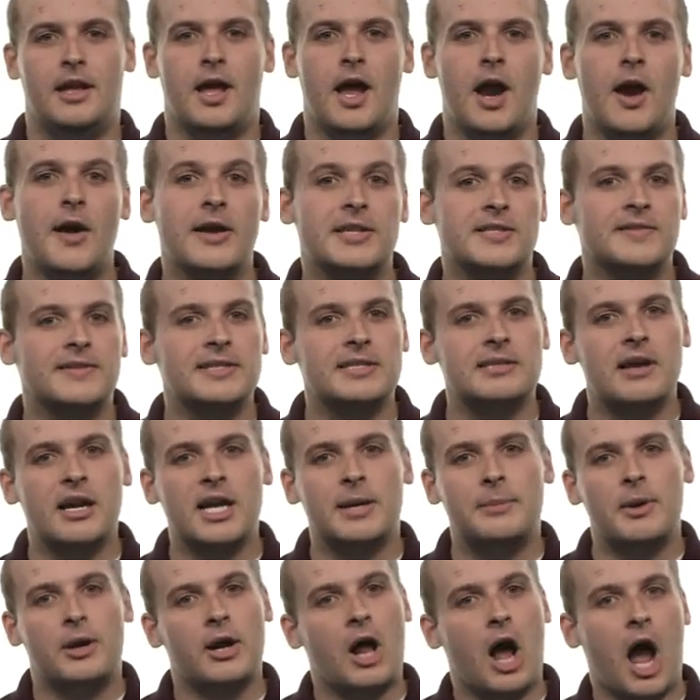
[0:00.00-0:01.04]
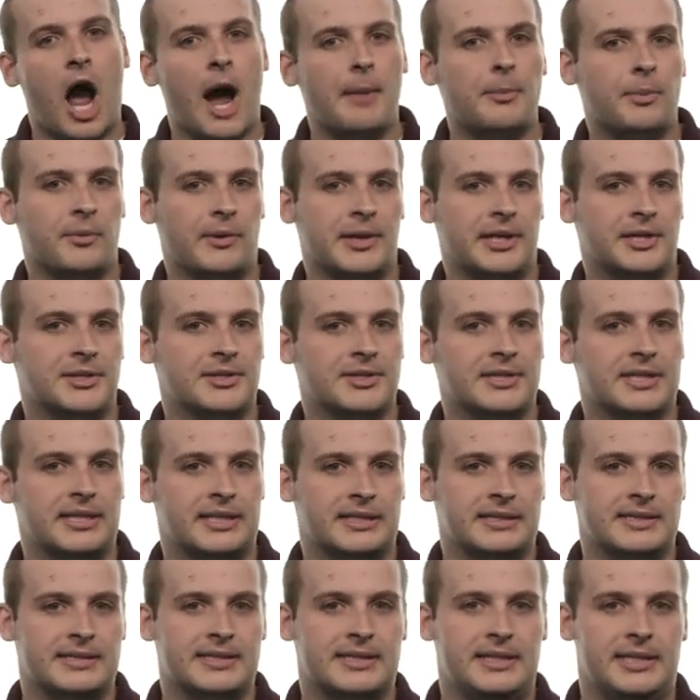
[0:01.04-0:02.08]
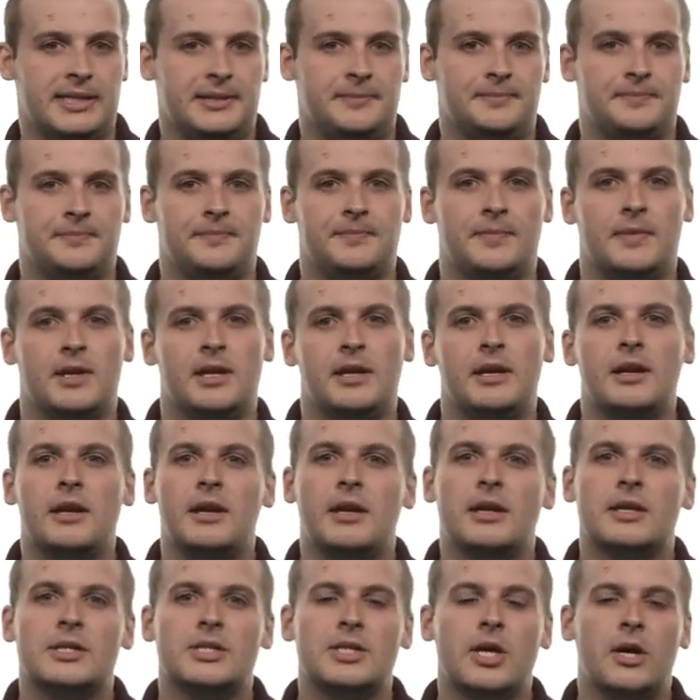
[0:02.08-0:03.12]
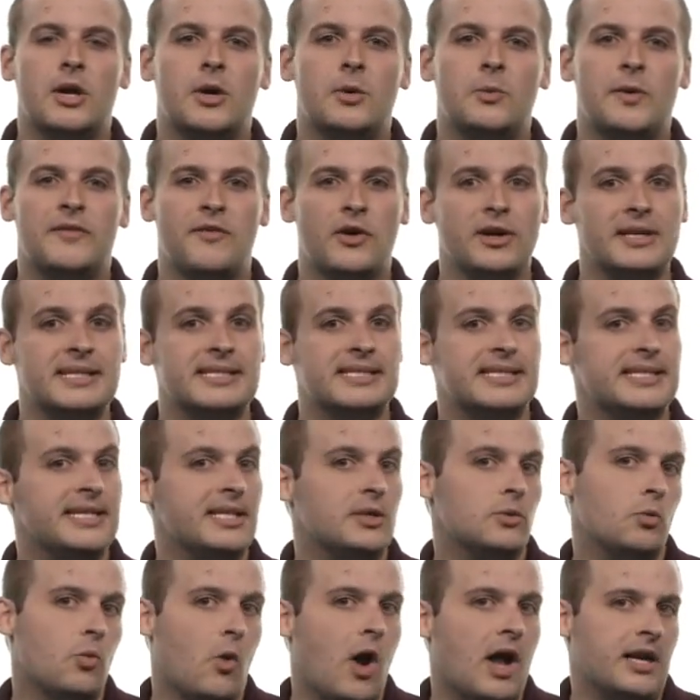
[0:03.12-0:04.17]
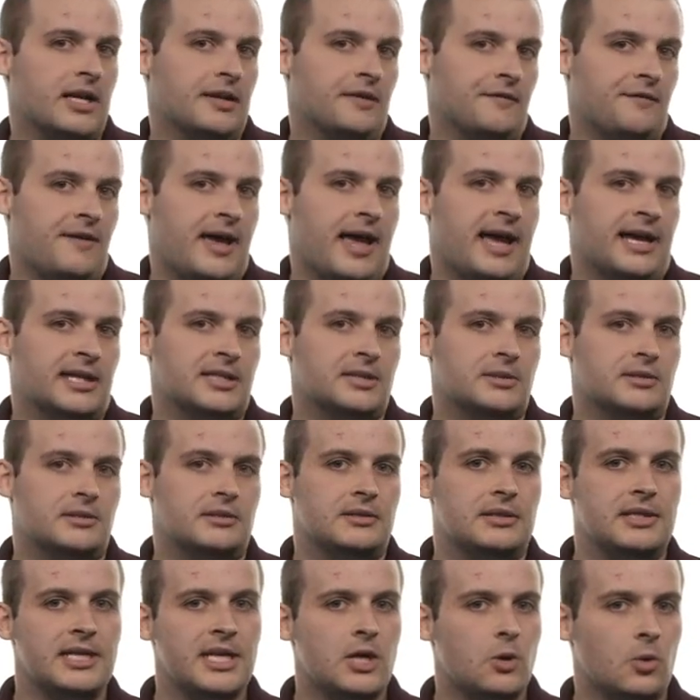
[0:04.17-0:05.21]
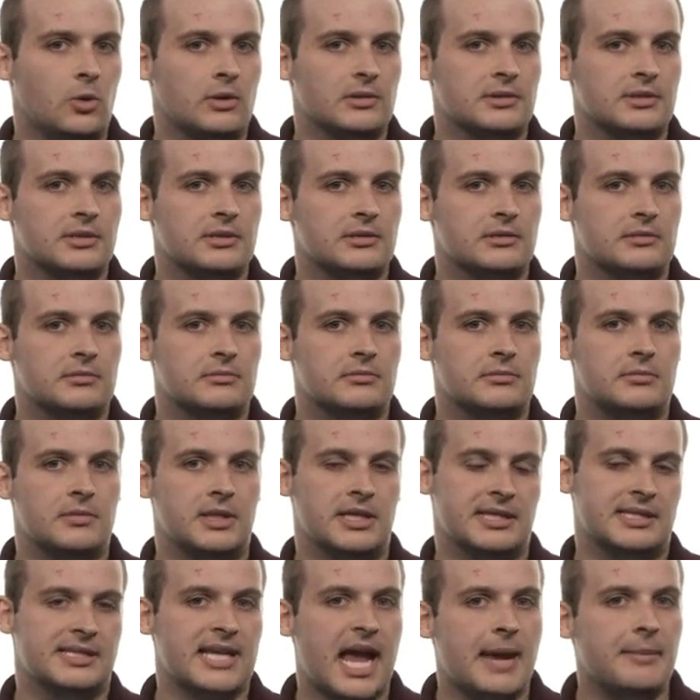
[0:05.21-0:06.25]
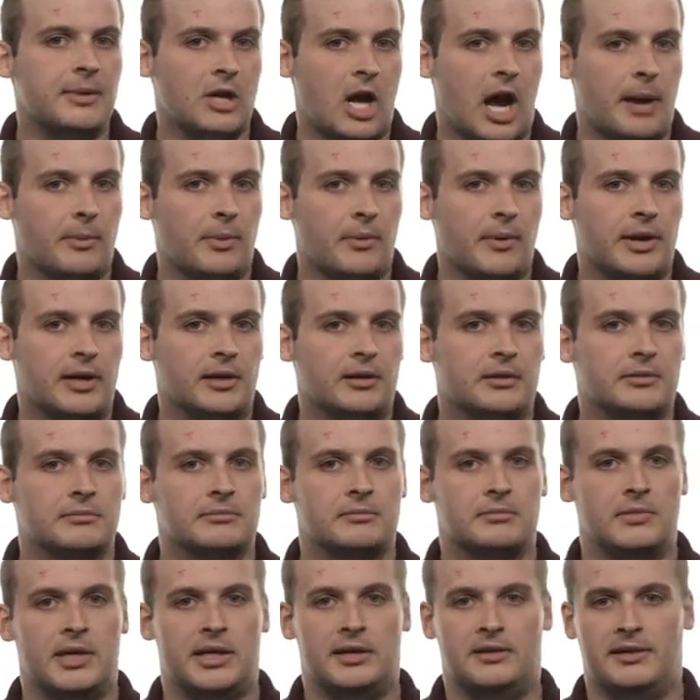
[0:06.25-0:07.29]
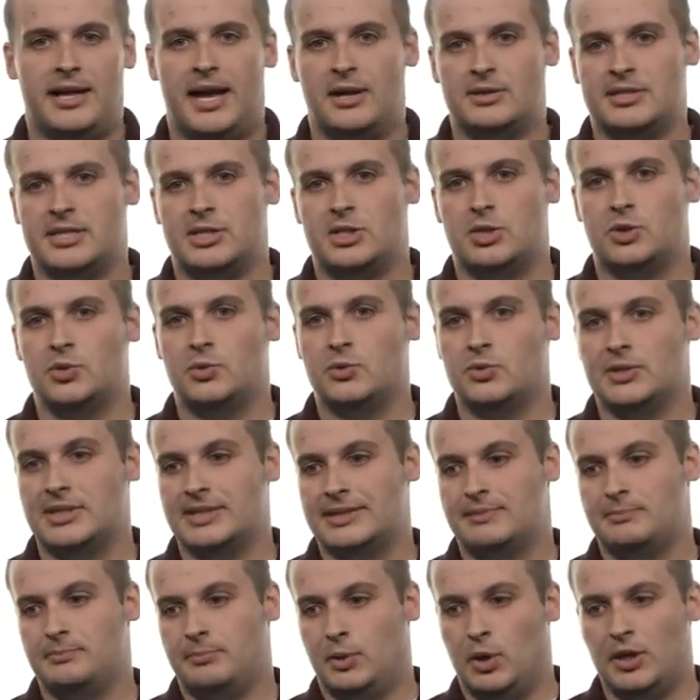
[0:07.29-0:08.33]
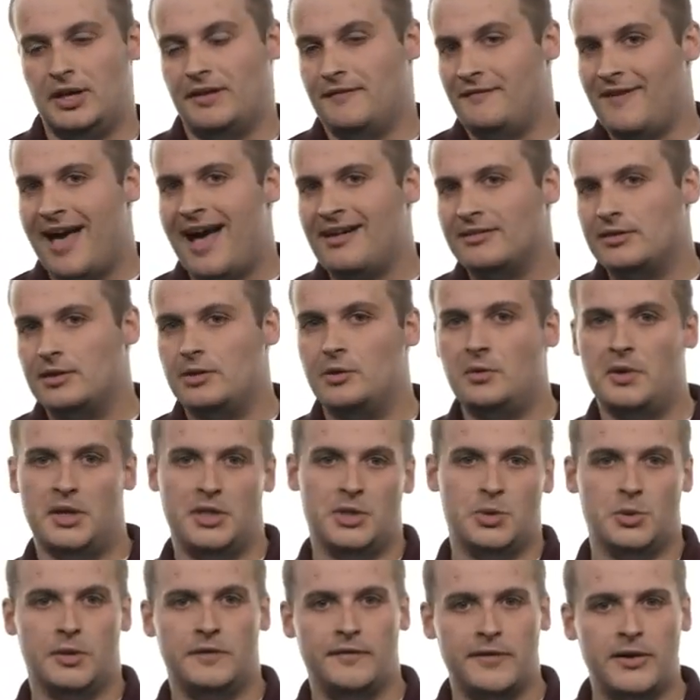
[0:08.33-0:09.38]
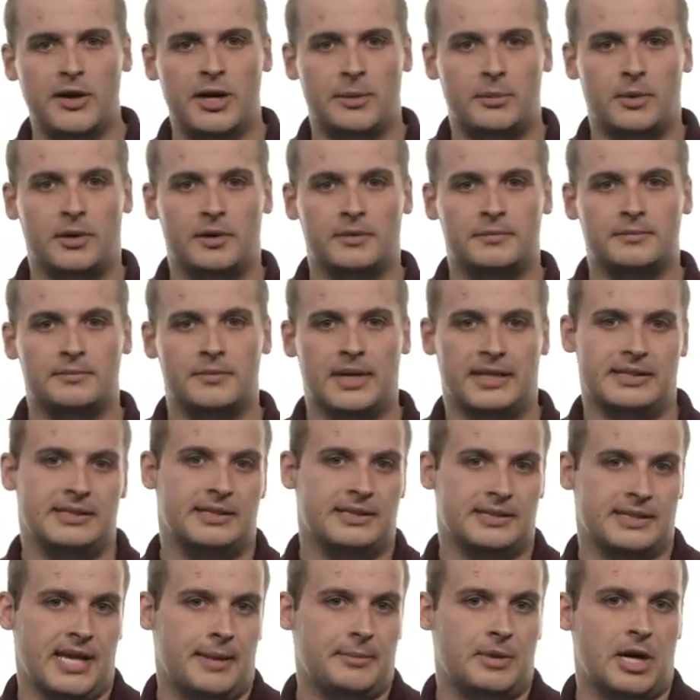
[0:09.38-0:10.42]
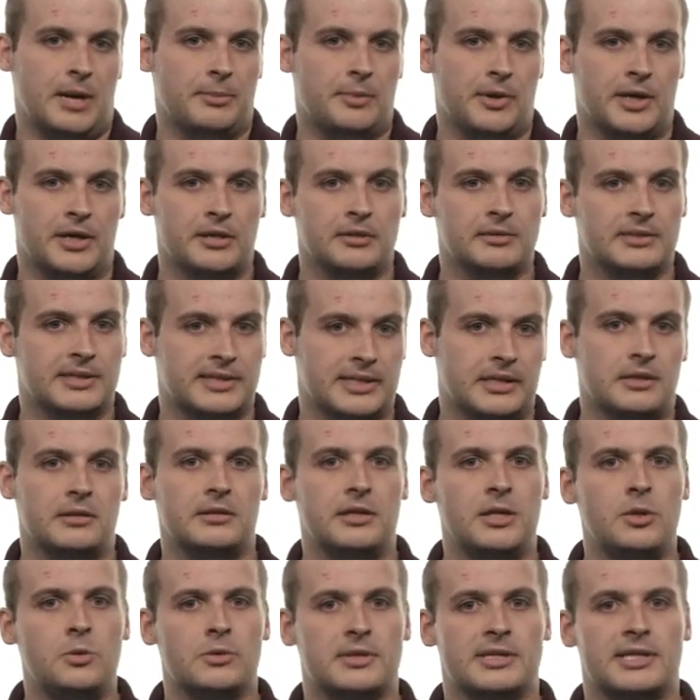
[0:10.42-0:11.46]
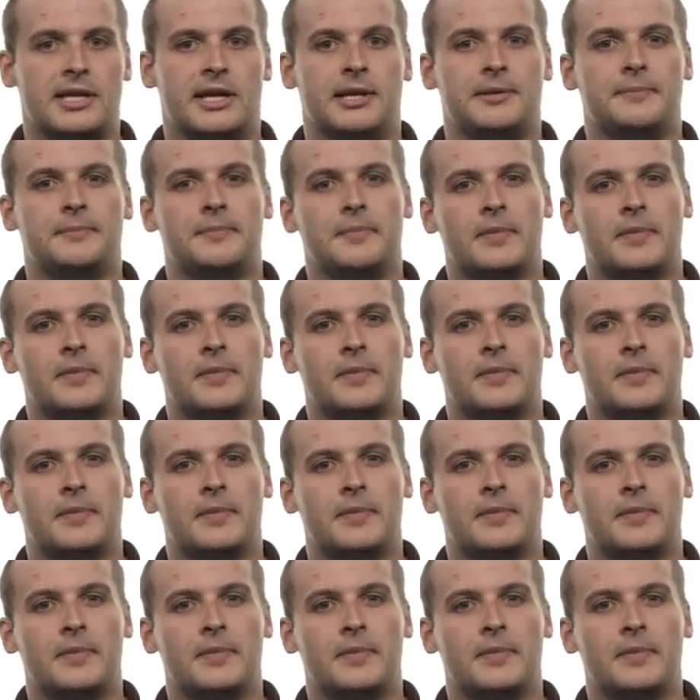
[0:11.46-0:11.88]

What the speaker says: All right, so let's talk about operators in C. So we've already seen one, in fact, equals, the assignment operator. It allows us to put a value into a variable. That's the assignment operator, single equal sign.